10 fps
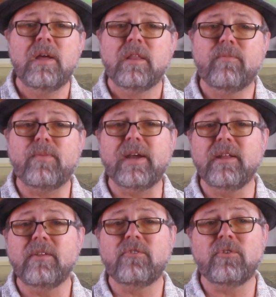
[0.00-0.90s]
the
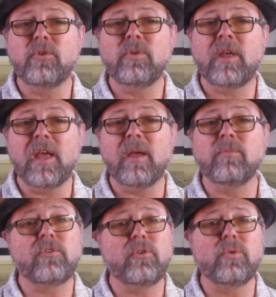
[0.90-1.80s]
fighting soon
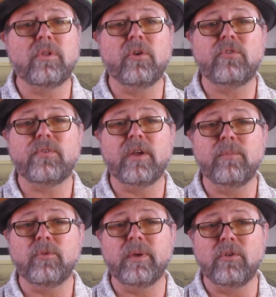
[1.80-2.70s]
came too close for
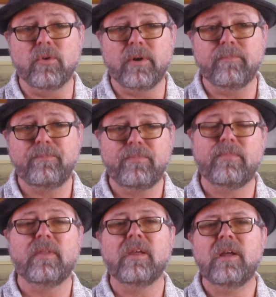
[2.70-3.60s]
him to ignore.
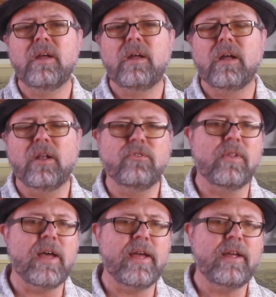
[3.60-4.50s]
On
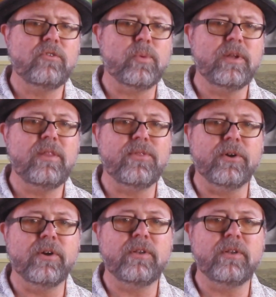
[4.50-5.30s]
July 23,